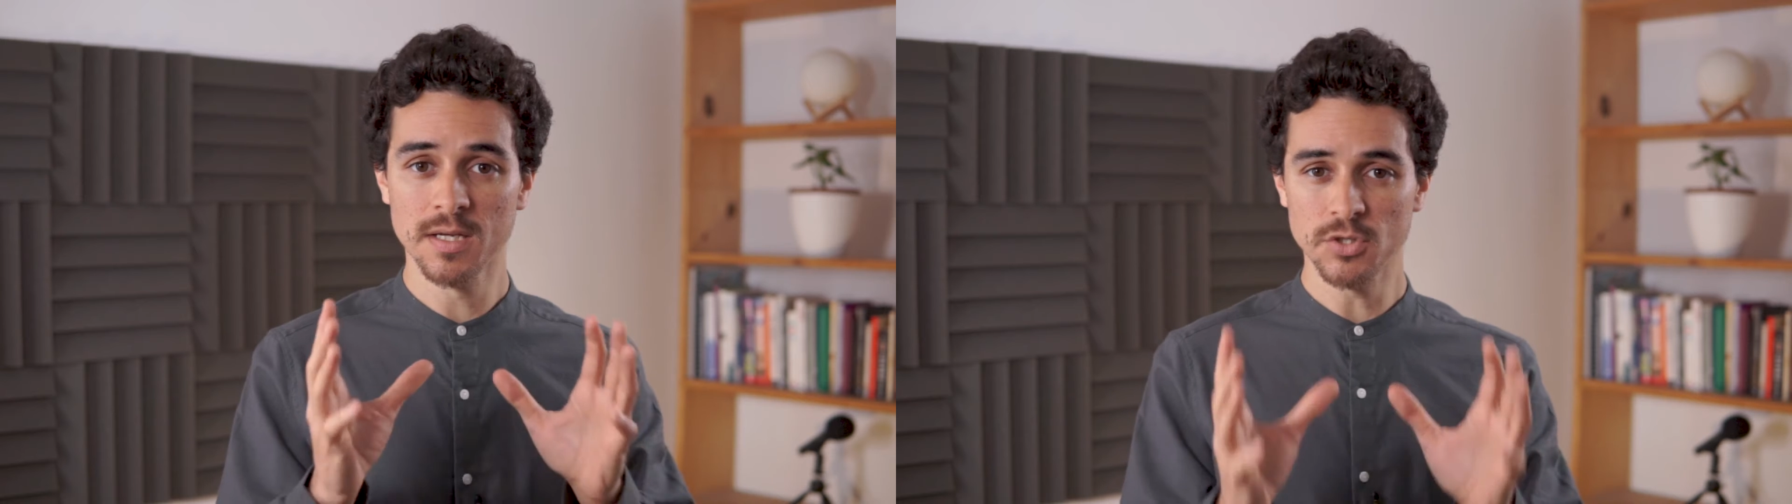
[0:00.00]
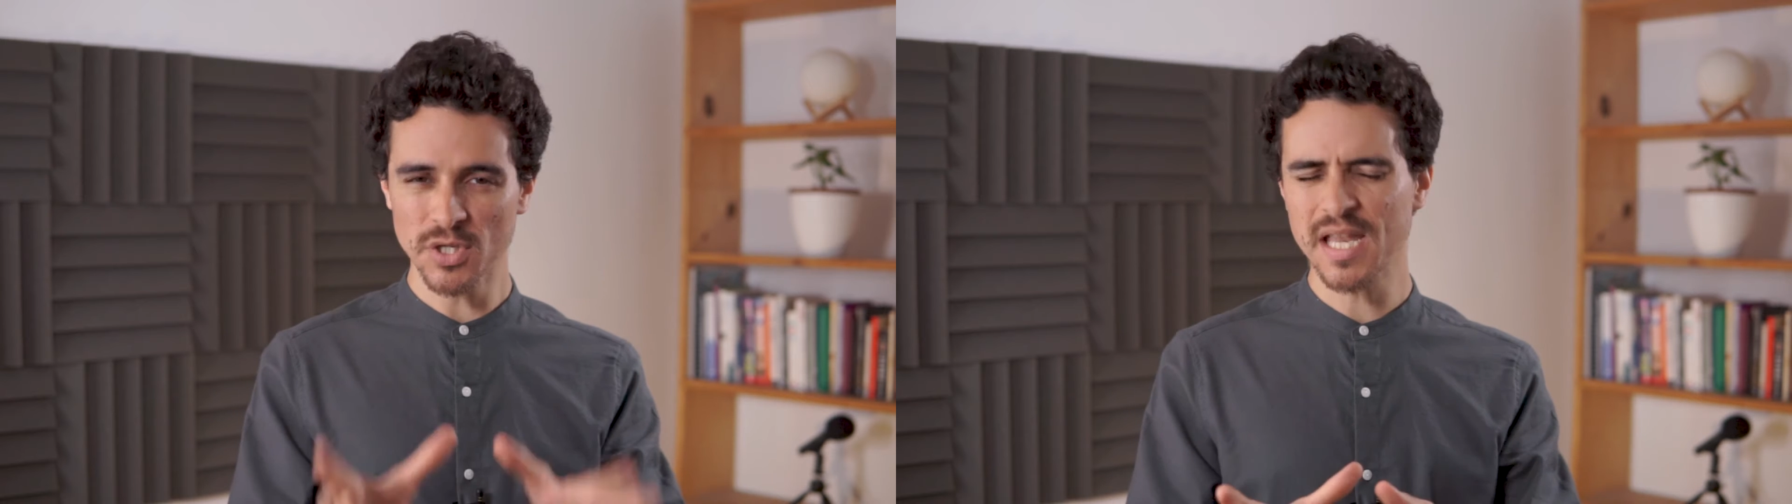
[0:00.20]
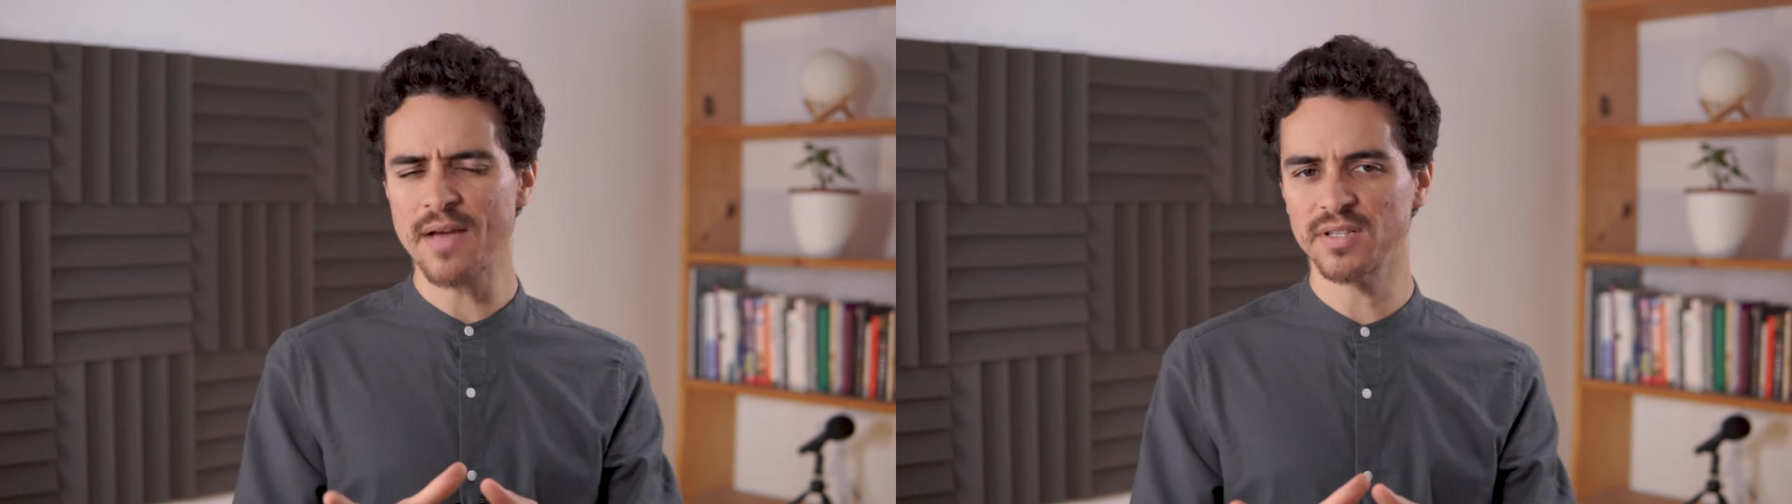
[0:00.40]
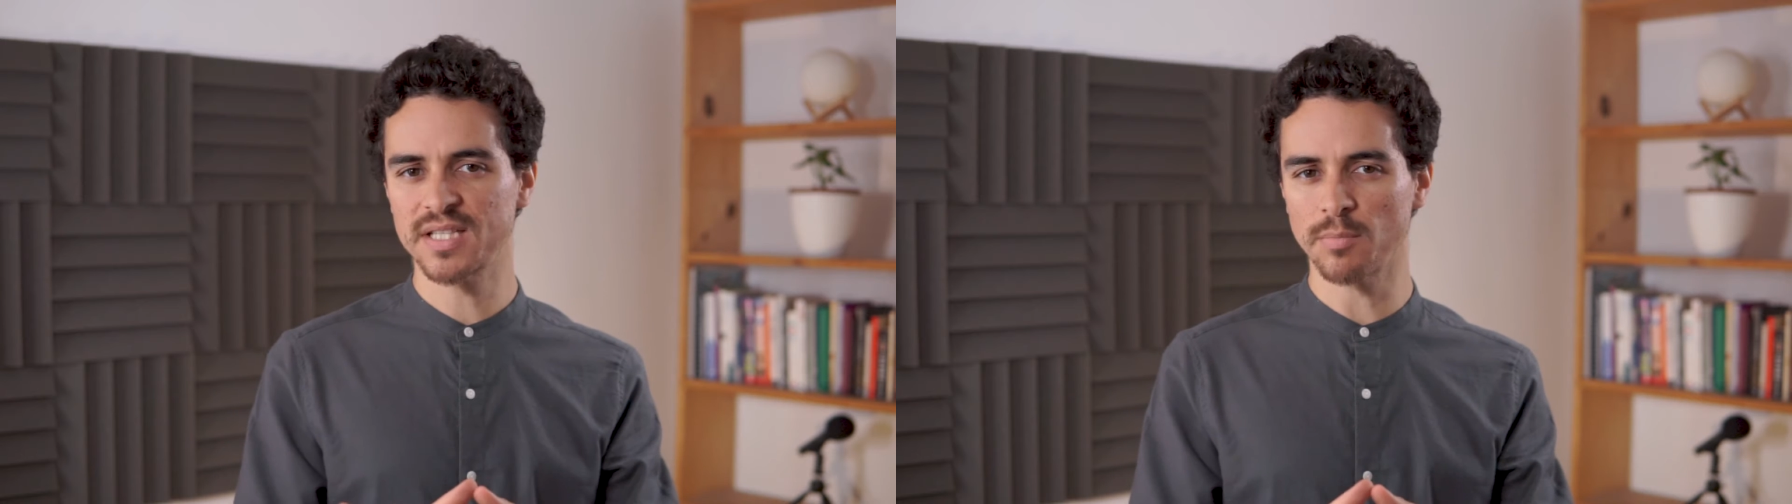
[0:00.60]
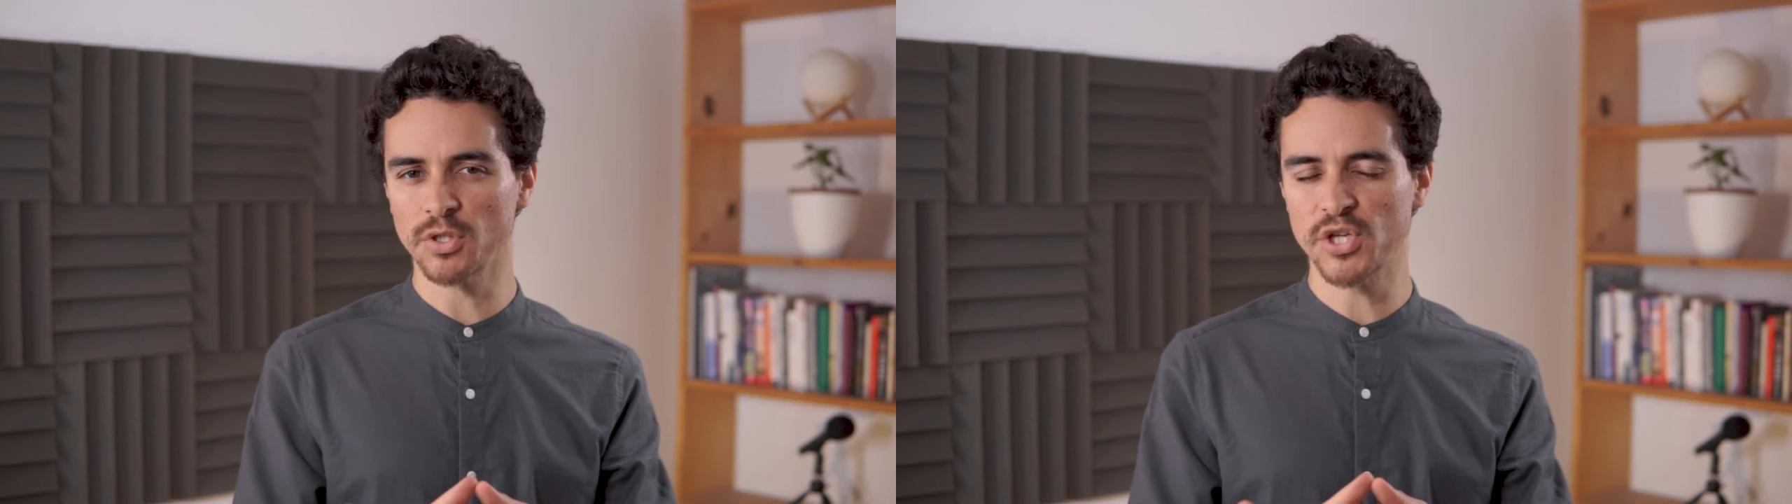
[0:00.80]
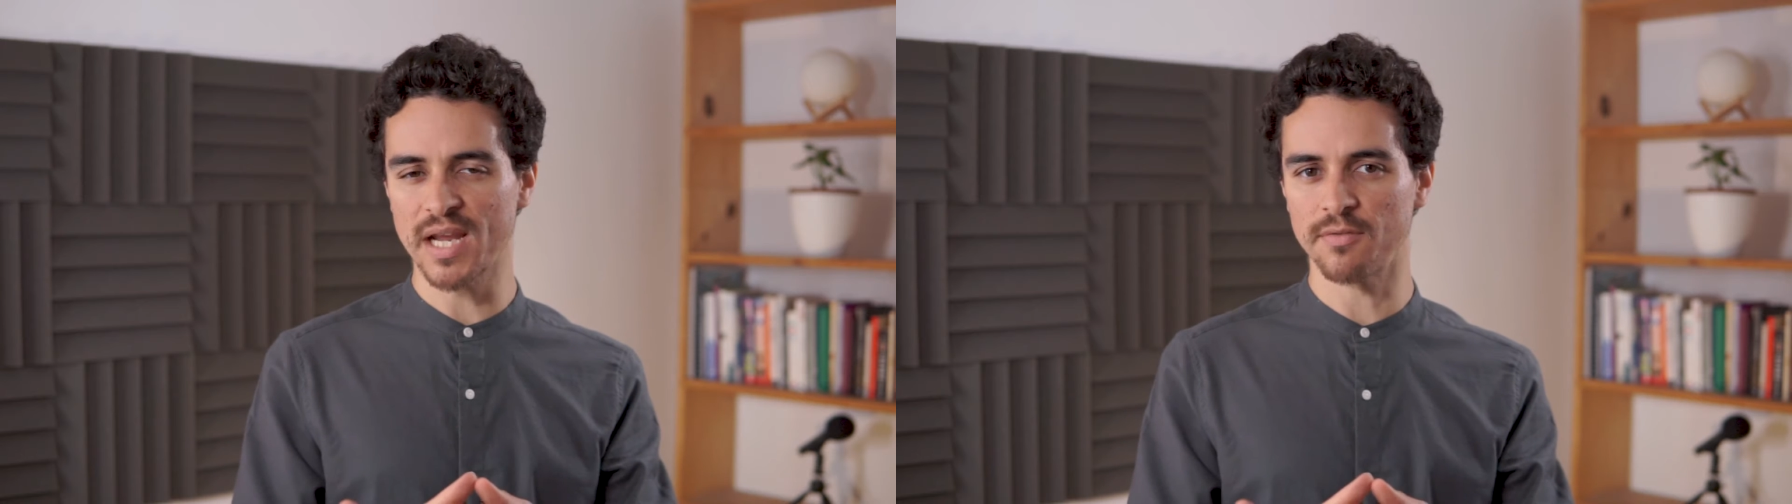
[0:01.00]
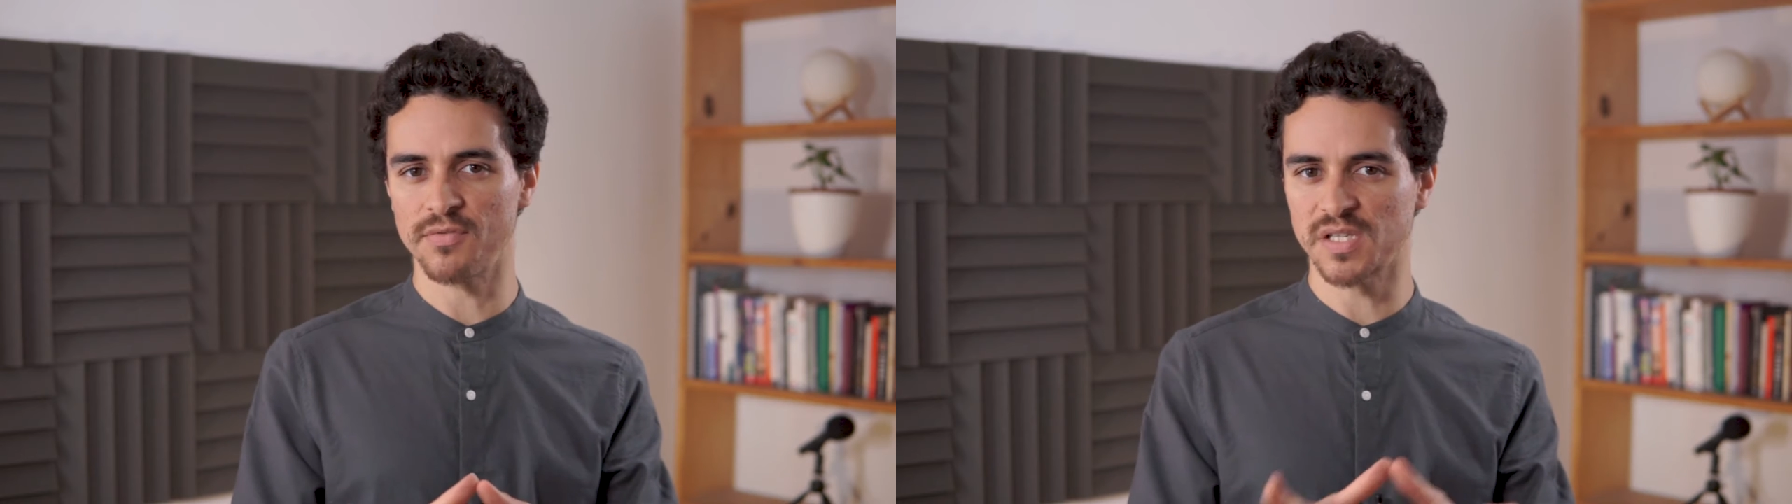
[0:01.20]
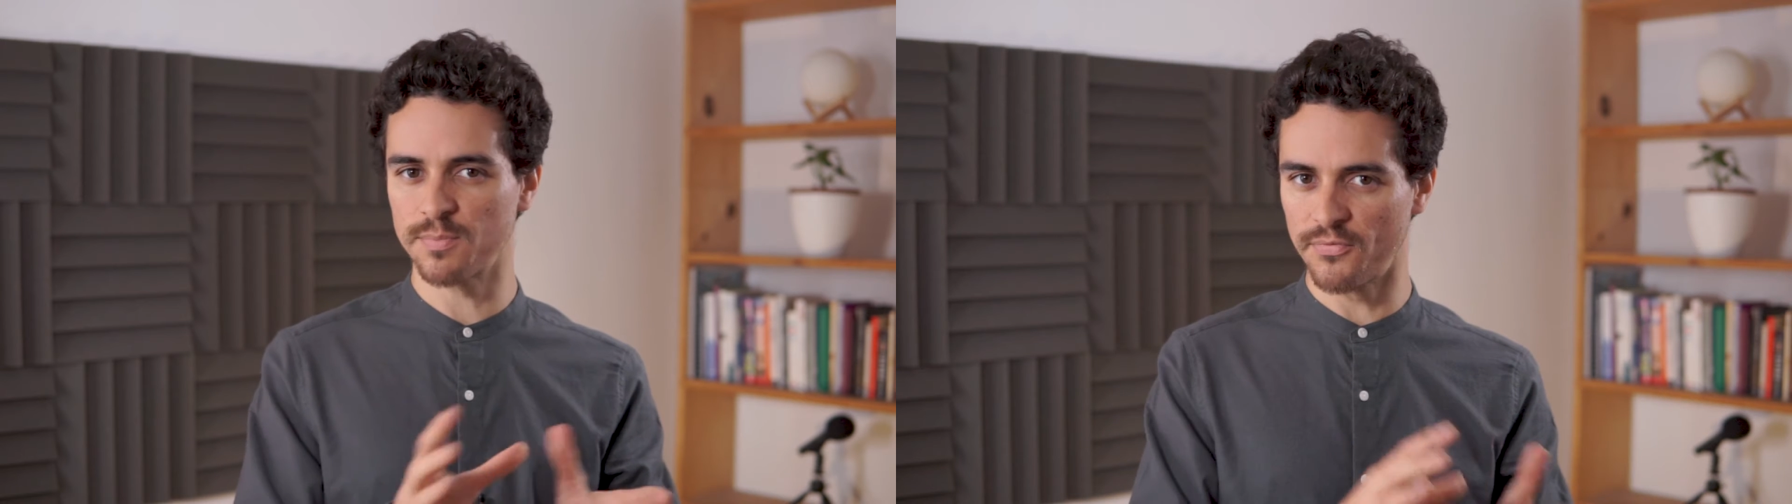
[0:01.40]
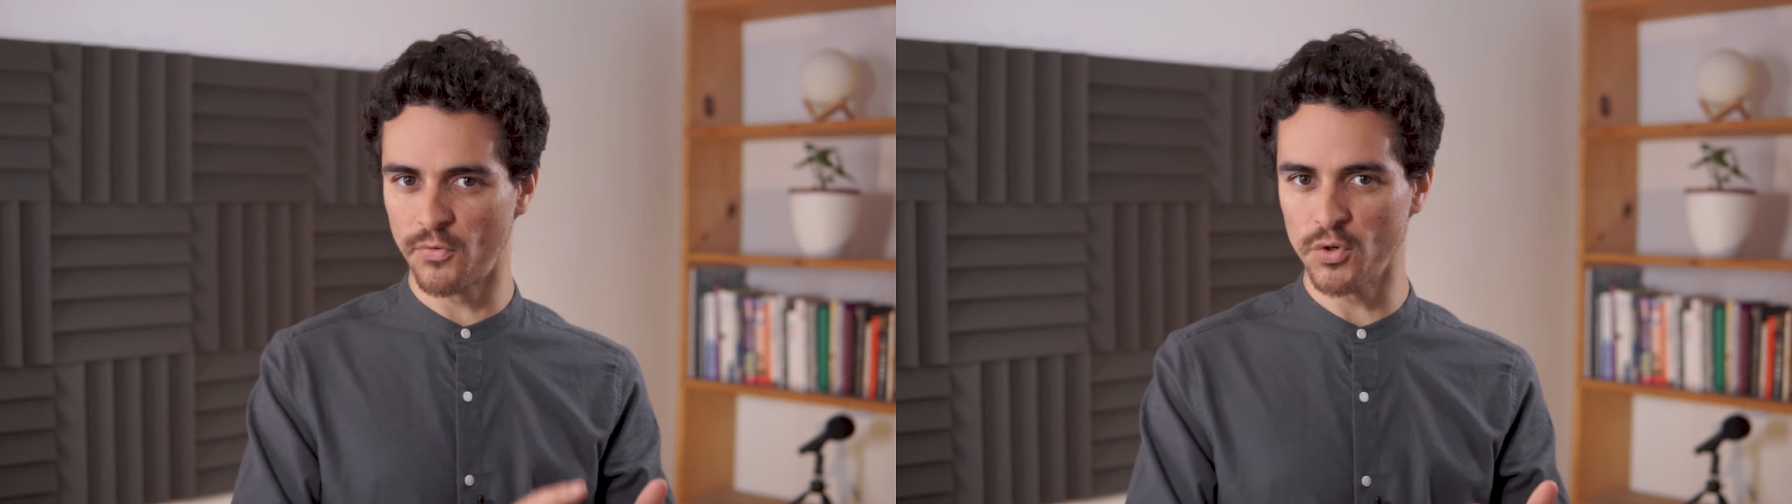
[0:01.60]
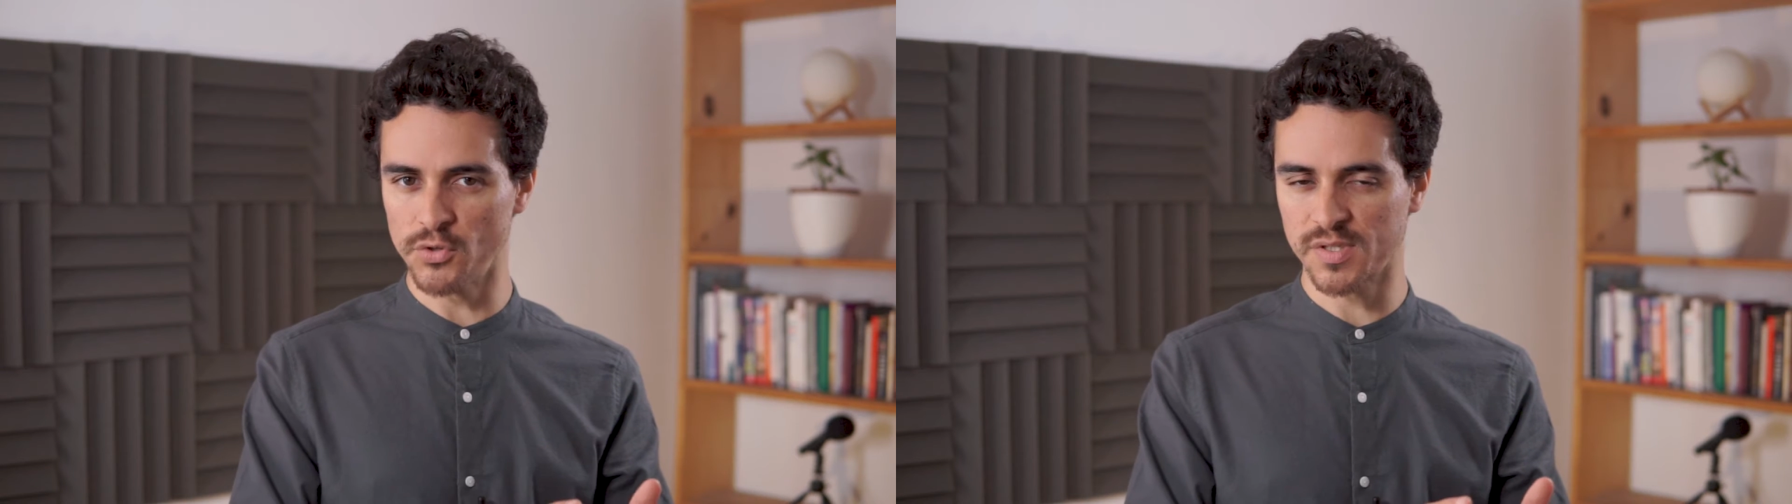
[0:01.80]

just have a double check of this before you